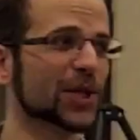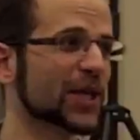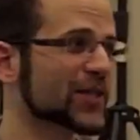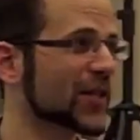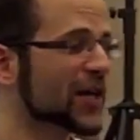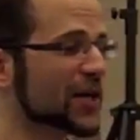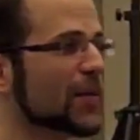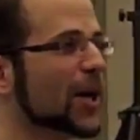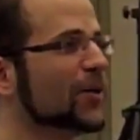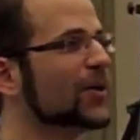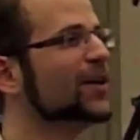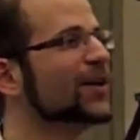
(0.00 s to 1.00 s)
really excited
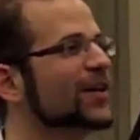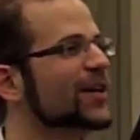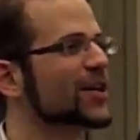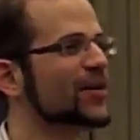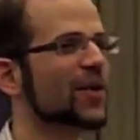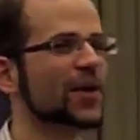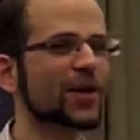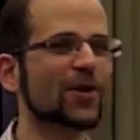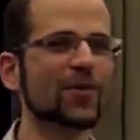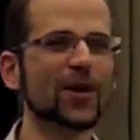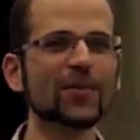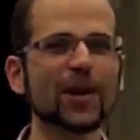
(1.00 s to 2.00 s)
about, and you want to
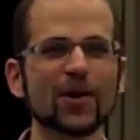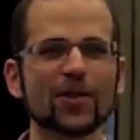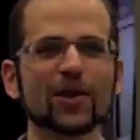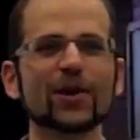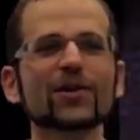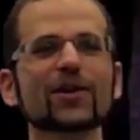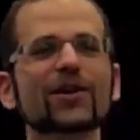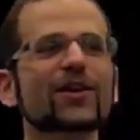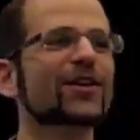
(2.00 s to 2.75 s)
go run a marathon,